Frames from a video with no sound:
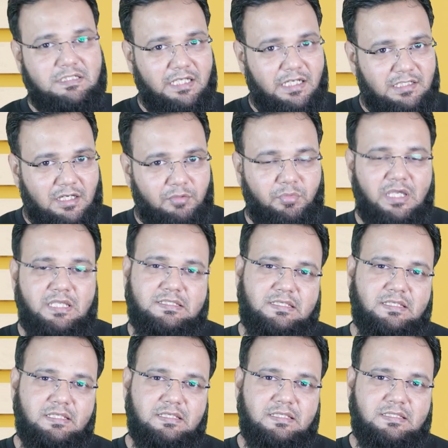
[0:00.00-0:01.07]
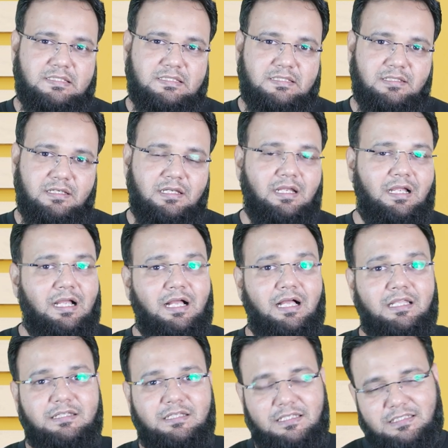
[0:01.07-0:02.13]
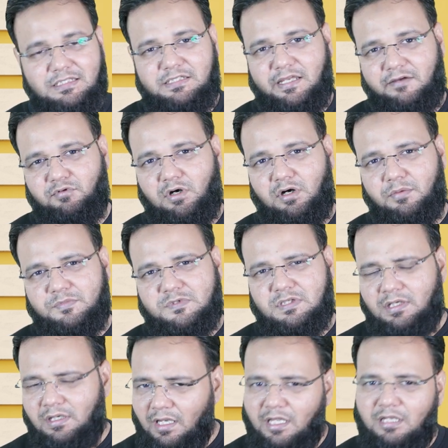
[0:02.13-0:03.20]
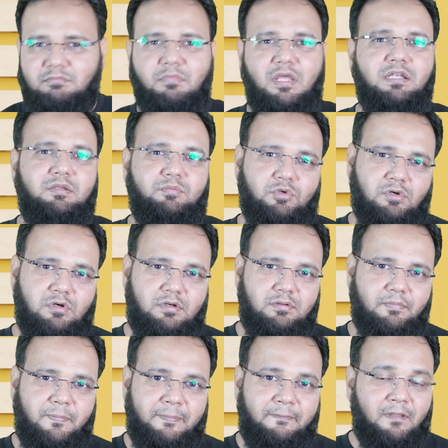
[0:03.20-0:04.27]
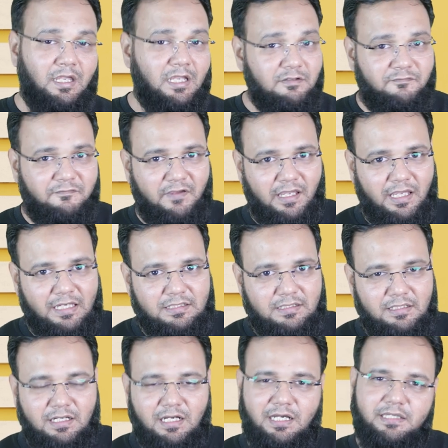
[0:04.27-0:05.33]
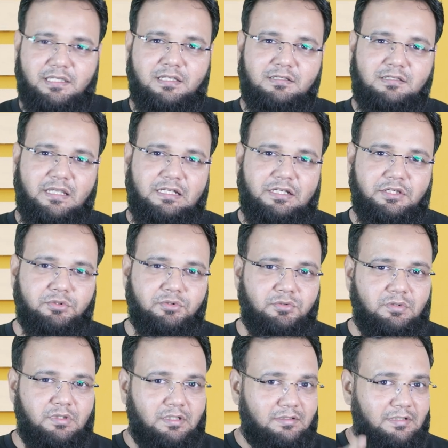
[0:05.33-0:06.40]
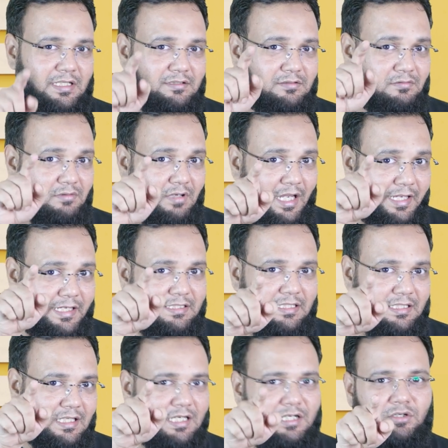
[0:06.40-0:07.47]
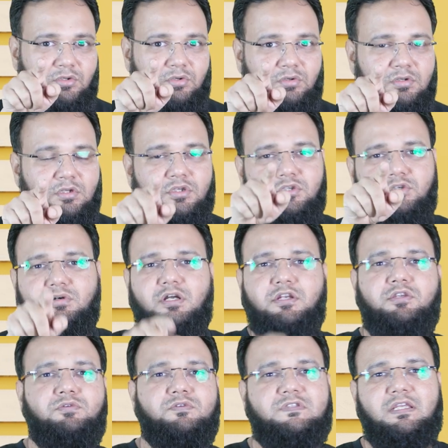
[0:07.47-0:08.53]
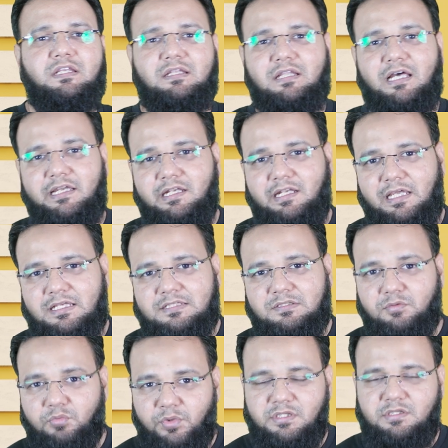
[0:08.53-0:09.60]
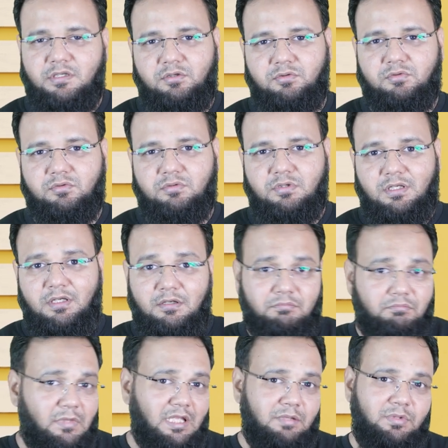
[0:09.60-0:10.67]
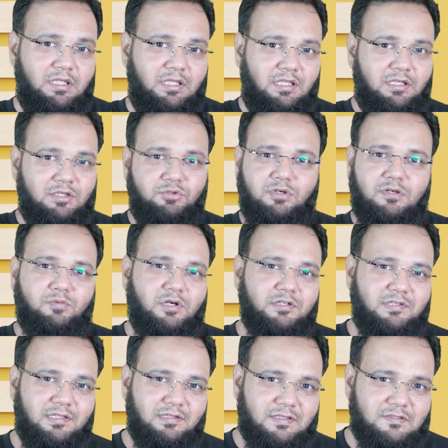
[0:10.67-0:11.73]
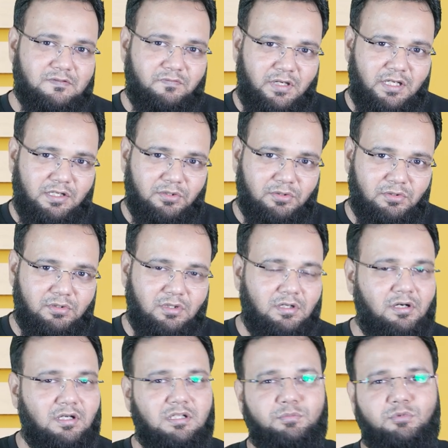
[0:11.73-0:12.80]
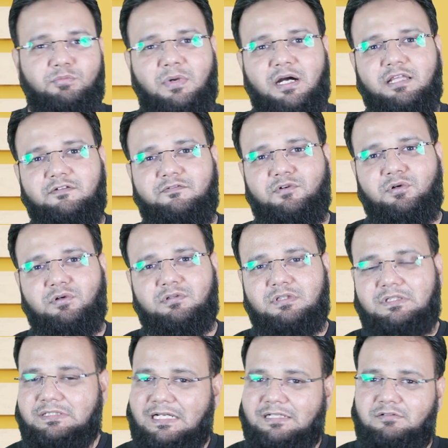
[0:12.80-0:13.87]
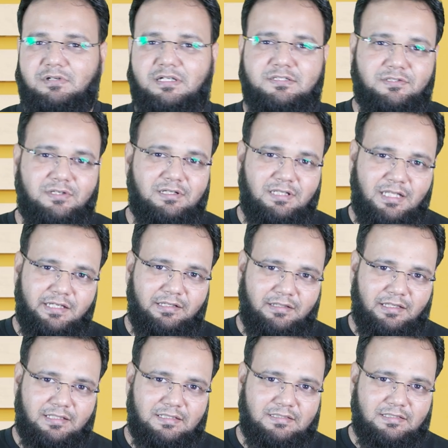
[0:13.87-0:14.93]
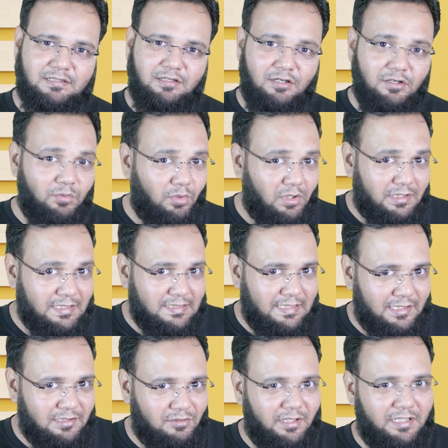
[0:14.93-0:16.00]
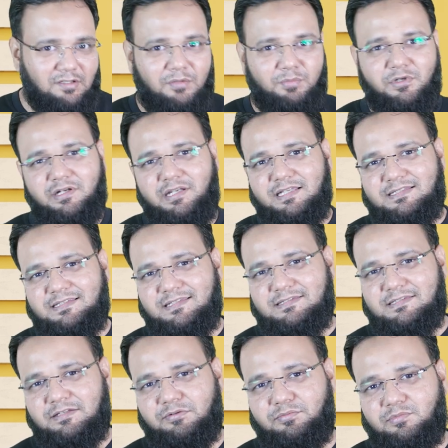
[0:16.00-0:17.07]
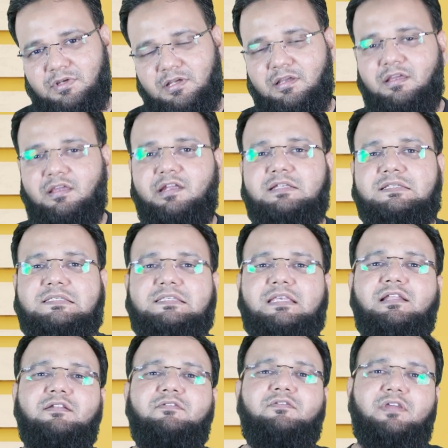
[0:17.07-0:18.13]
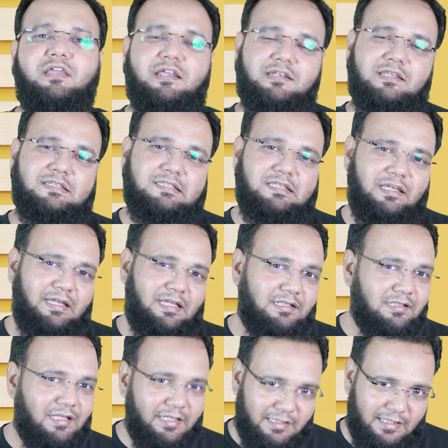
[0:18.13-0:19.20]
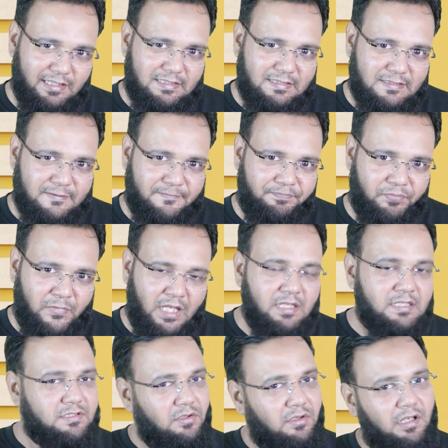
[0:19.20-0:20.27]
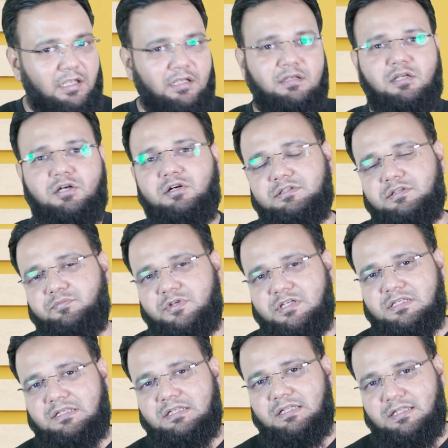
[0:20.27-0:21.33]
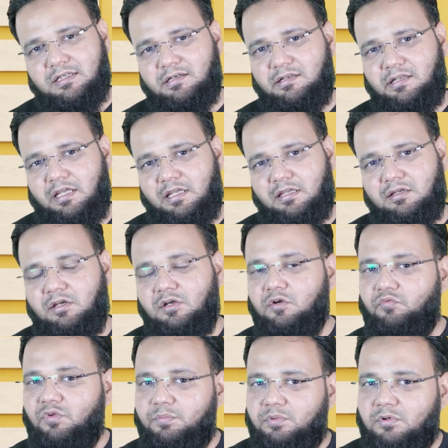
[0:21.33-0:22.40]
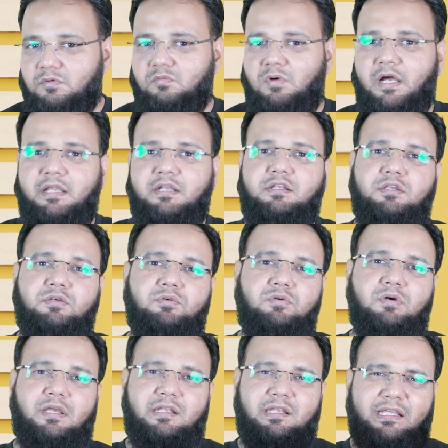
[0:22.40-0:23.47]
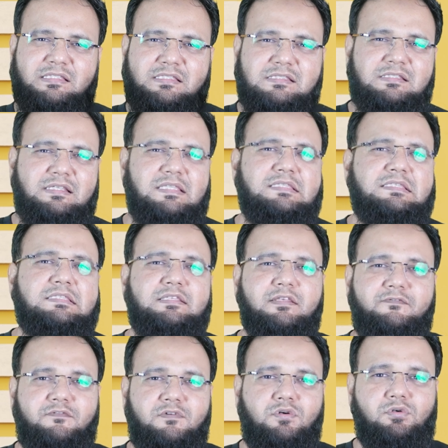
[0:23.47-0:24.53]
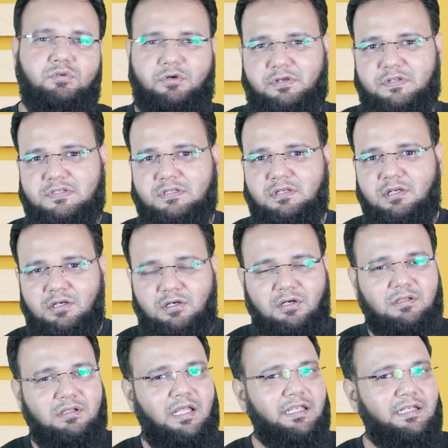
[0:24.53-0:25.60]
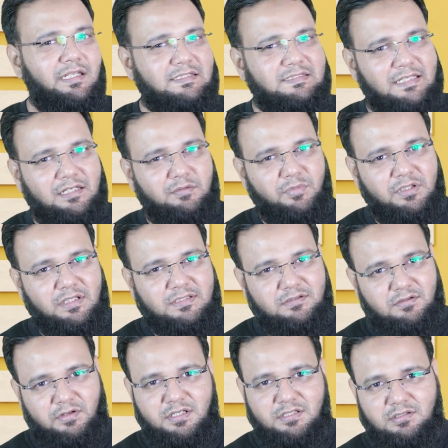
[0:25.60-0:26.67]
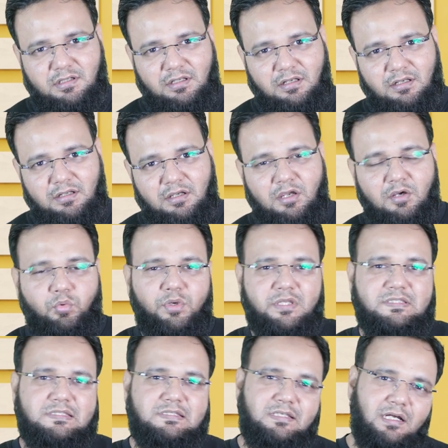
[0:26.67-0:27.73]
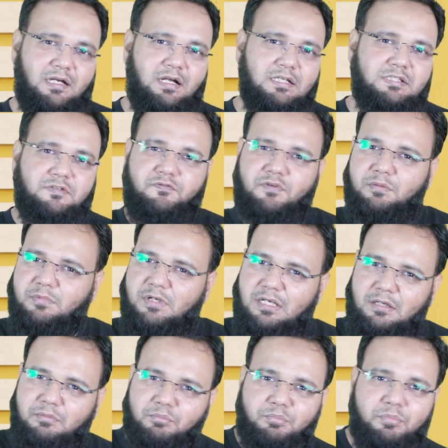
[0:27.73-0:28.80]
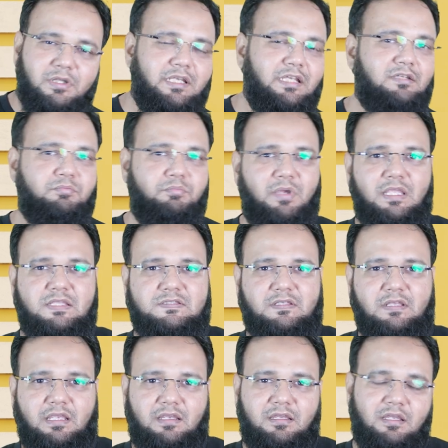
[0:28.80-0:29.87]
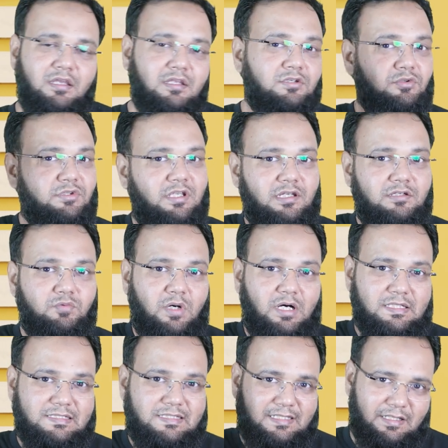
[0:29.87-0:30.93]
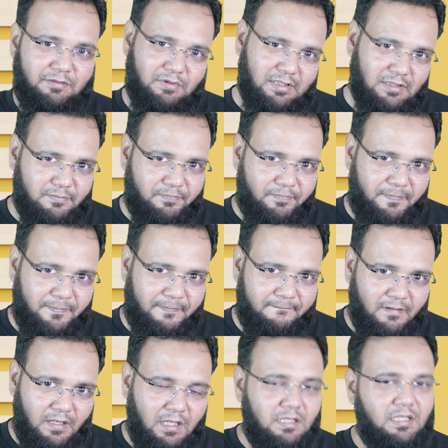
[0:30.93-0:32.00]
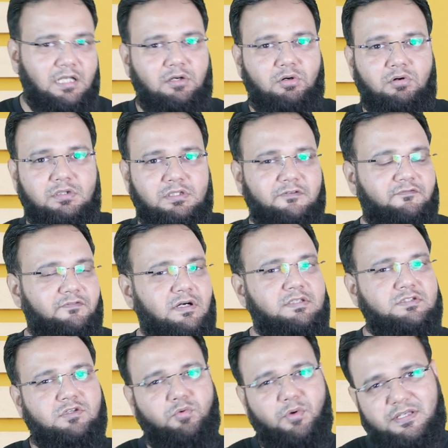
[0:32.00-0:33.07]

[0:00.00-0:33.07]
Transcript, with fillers: databases, and DevOps, and many more. In fact, I can tell you that right now you are using Linux with you. Maybe you are watching this video on a mobile phone that runs on Linux. What is Android operating system? Itself, it is an Linux. So in Gautham Digital Learning, we provide you an extensive course on Linux administration, which starts from complete basic to the advanced level. Now, the first